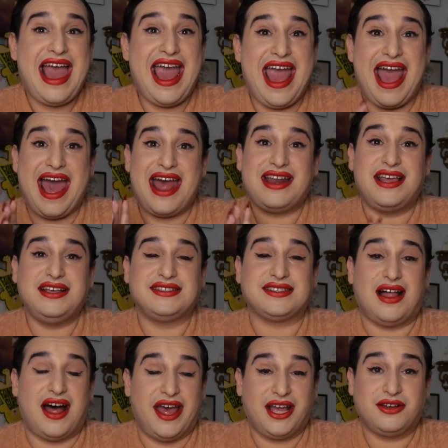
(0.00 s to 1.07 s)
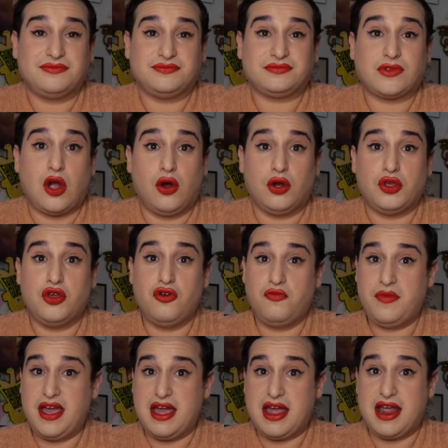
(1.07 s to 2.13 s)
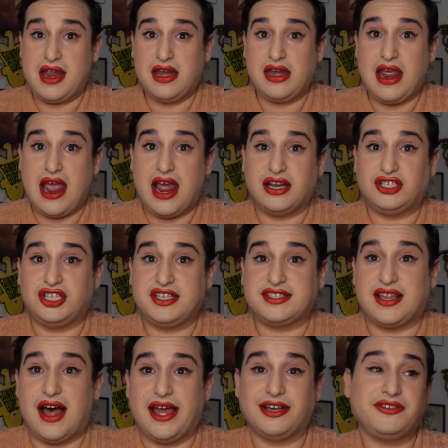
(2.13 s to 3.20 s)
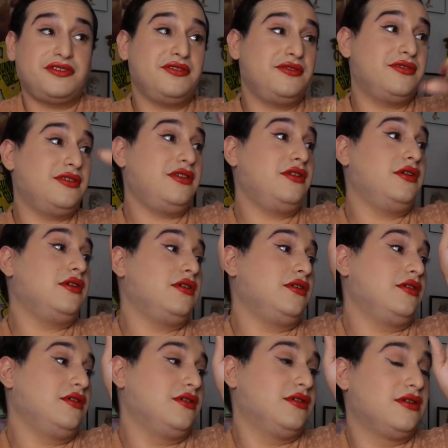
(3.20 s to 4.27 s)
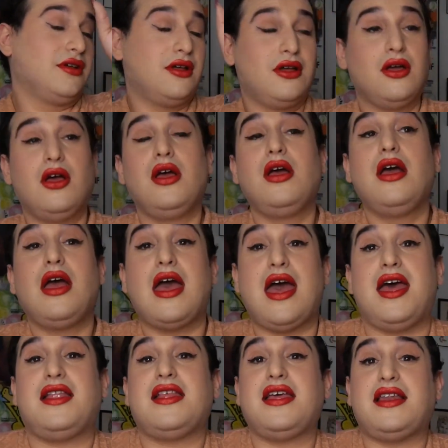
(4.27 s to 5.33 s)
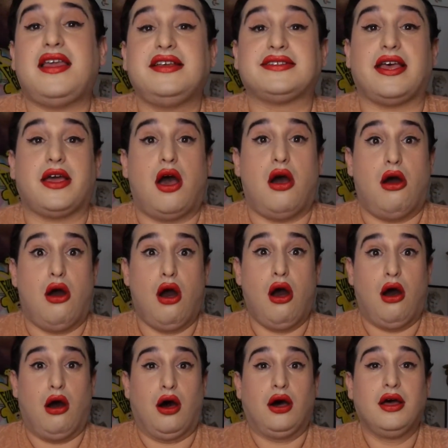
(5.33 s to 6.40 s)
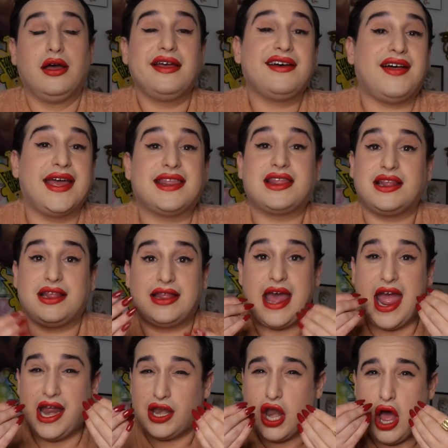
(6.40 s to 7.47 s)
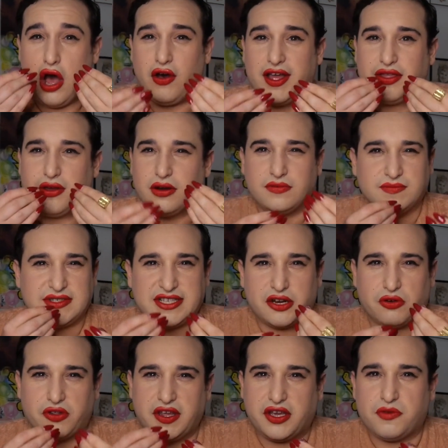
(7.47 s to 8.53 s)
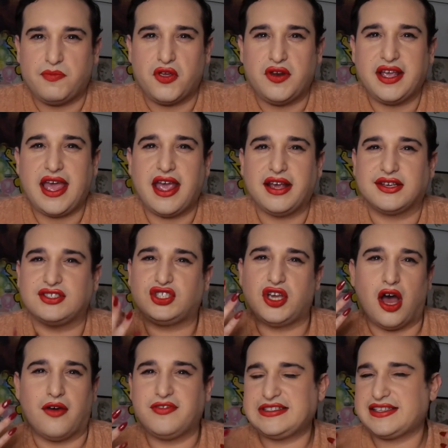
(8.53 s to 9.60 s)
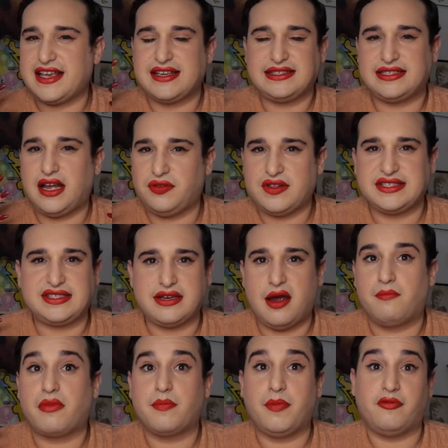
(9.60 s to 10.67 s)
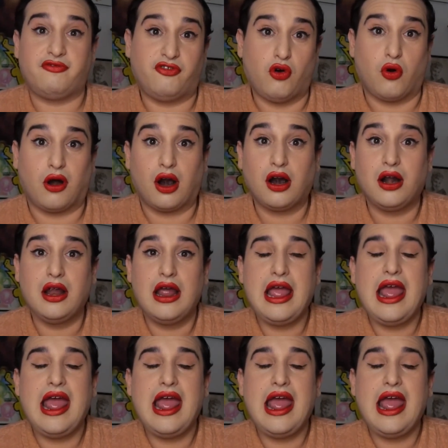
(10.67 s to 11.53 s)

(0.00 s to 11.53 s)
And he's like, you mean? And she's like, huh. And then he's like, oh. Like, they know, like, they're secretly communicating because she obviously has done this number before.